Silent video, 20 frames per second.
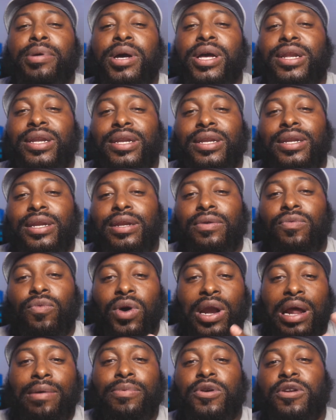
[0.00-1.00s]
But
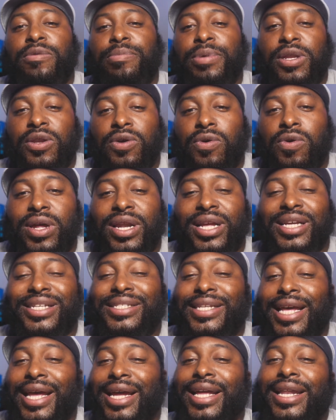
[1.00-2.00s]
what I'm gonna be doing is
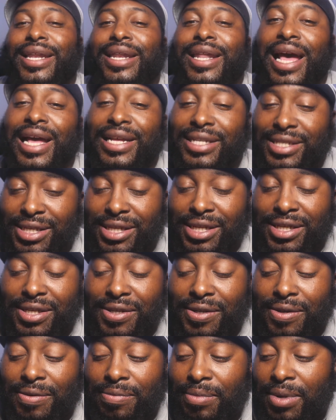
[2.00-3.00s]
taking that
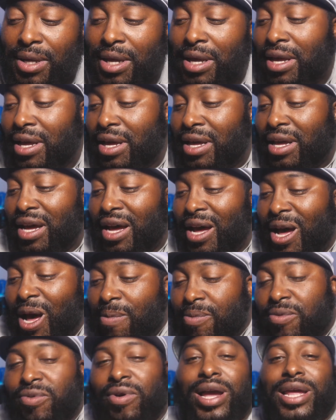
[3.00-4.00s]
system,
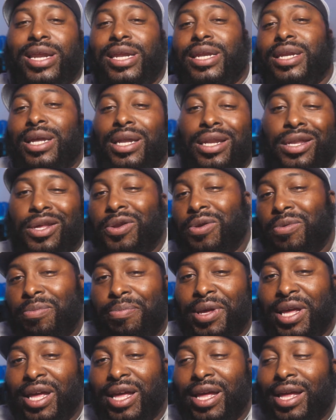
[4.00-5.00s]
upgrading a little
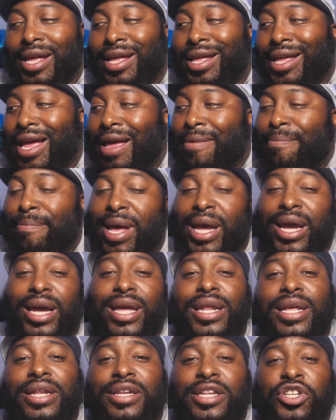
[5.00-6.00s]
bit, and
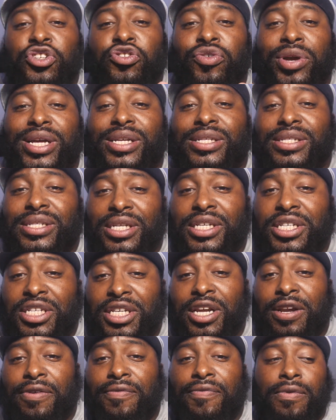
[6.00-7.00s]
making it the
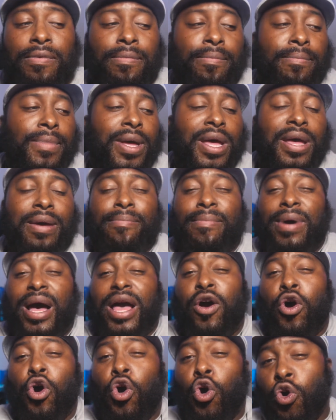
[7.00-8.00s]
transition from my
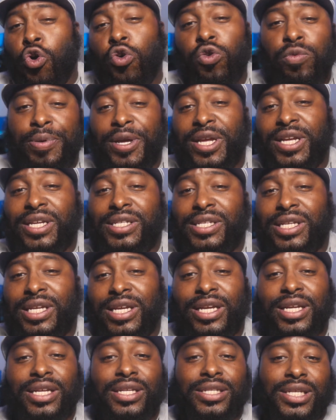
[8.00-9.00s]
old
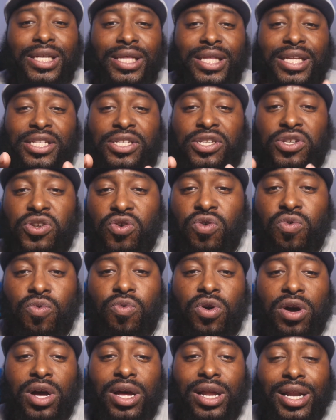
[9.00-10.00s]
PC to this new
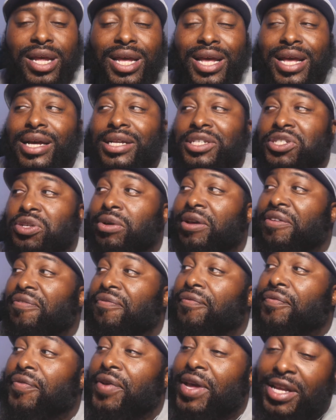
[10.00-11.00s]
one to
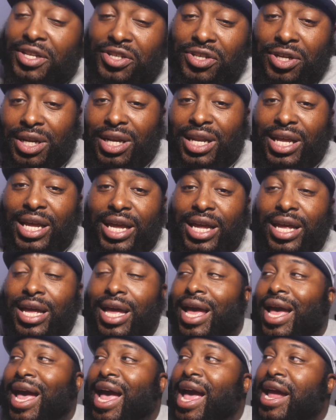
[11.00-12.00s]
eventually
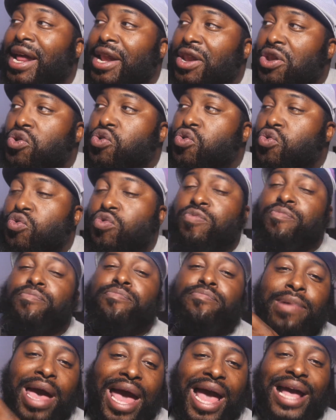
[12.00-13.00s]
a new
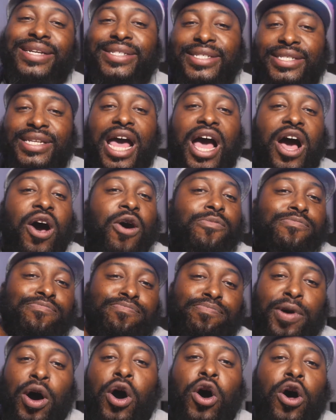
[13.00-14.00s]
maxed
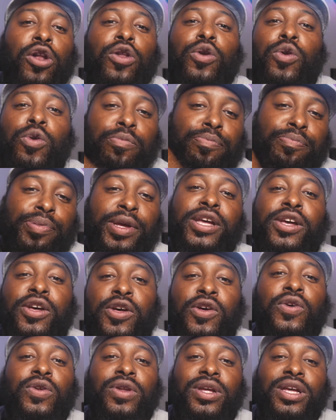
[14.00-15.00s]
out baller
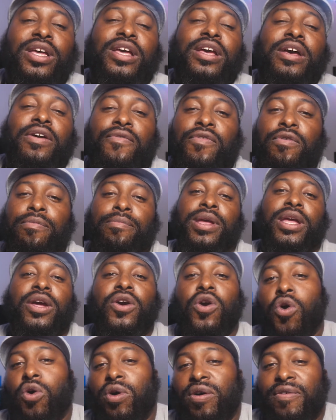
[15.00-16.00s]
build for me
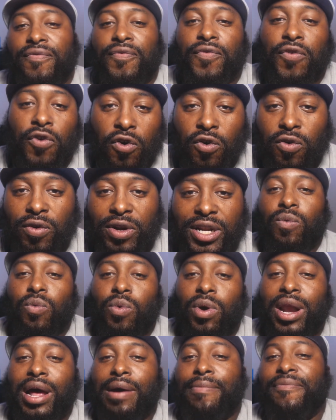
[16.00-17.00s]
going forward.
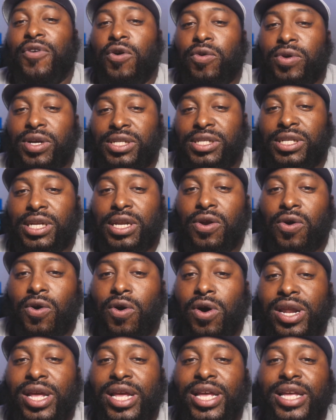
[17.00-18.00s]
What I'm focusing
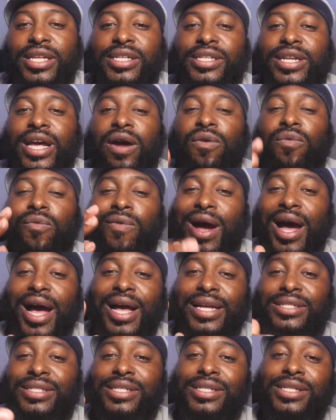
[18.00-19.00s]
on is that
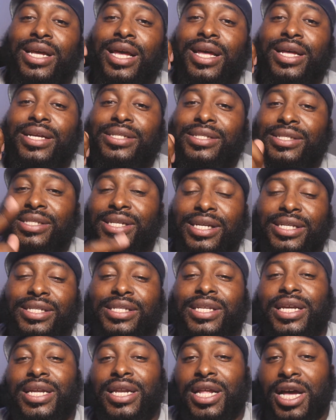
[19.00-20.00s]
Ryzen
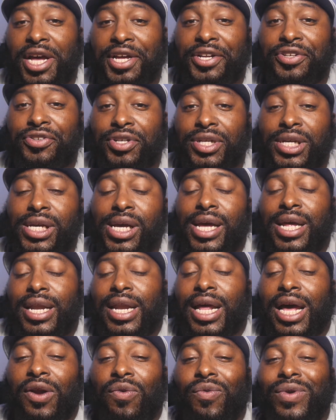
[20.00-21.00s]
1600.
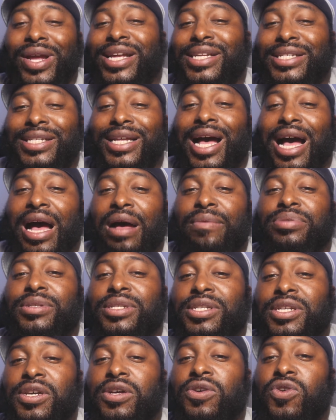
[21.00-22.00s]
Now, the reason I'm
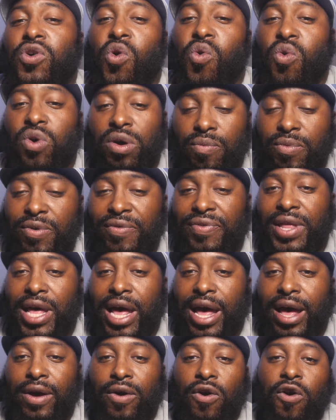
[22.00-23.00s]
still going with
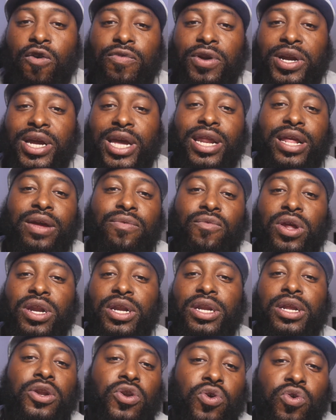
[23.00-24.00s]
that over getting one
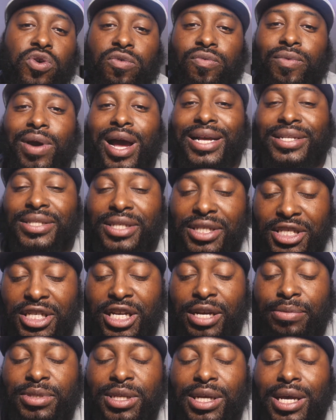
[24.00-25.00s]
of the newer Ryzen
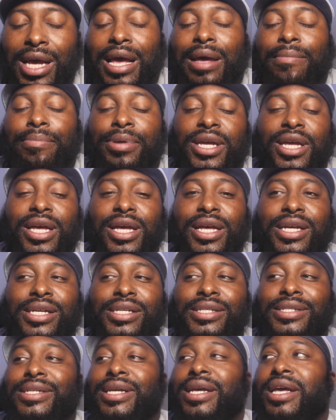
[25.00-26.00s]
chips,
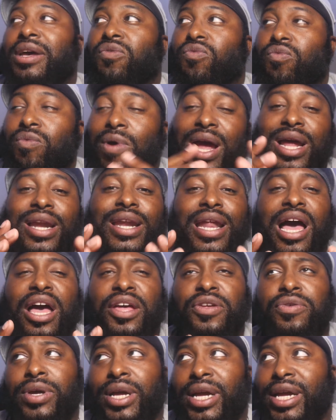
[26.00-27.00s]
because right now
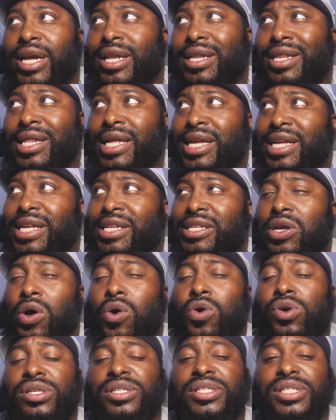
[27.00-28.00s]
you can get these
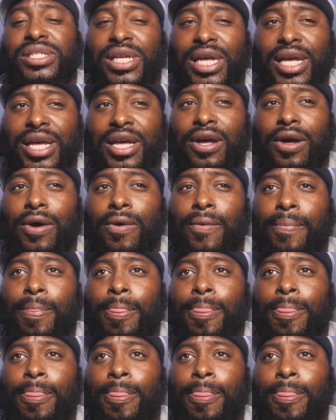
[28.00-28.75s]
on sale